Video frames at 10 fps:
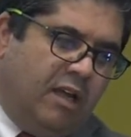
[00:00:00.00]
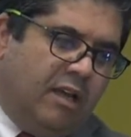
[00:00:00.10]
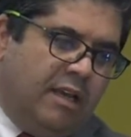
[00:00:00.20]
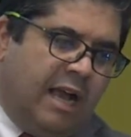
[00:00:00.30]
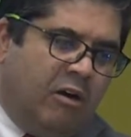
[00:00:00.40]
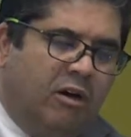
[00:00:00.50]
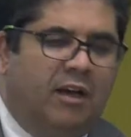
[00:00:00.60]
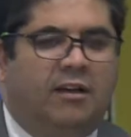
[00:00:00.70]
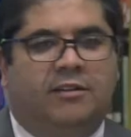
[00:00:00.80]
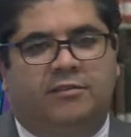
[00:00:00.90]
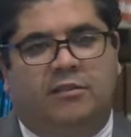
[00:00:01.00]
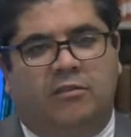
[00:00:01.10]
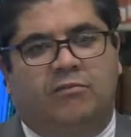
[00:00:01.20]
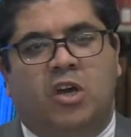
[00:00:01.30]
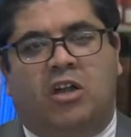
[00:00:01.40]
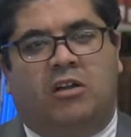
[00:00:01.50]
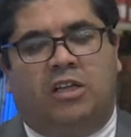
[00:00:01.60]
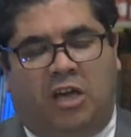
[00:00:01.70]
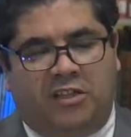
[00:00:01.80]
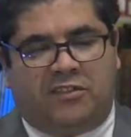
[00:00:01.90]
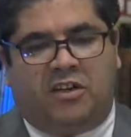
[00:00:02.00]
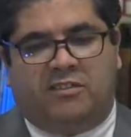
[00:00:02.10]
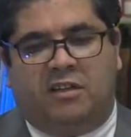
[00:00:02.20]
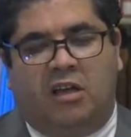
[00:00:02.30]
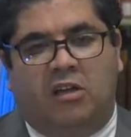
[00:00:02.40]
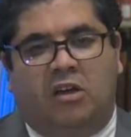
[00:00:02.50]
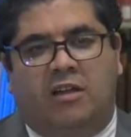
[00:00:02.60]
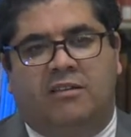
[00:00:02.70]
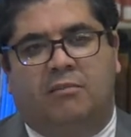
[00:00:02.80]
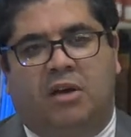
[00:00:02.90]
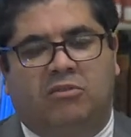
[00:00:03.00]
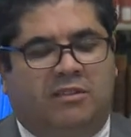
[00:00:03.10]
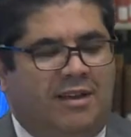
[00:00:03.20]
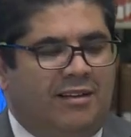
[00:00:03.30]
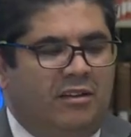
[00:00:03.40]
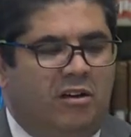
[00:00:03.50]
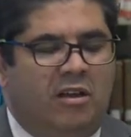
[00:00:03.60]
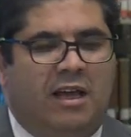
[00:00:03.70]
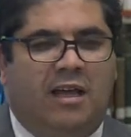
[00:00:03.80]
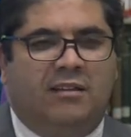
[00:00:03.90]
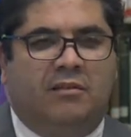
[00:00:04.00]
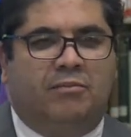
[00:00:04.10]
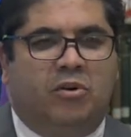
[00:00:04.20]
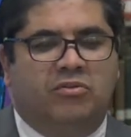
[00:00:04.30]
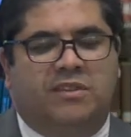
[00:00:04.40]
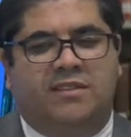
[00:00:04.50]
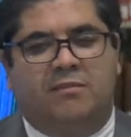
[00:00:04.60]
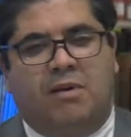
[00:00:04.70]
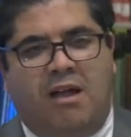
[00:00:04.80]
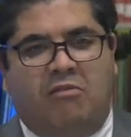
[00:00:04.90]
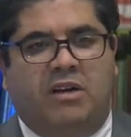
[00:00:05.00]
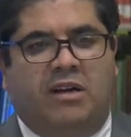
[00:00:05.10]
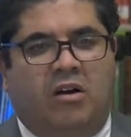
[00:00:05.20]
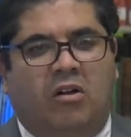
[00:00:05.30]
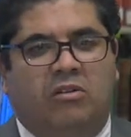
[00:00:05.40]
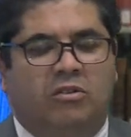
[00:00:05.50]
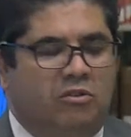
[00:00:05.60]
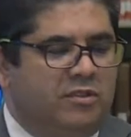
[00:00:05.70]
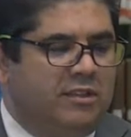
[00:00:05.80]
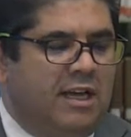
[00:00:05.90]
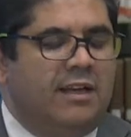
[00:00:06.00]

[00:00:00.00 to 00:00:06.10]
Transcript: Now, I discussed a lot about the technical and the processing power and all those, and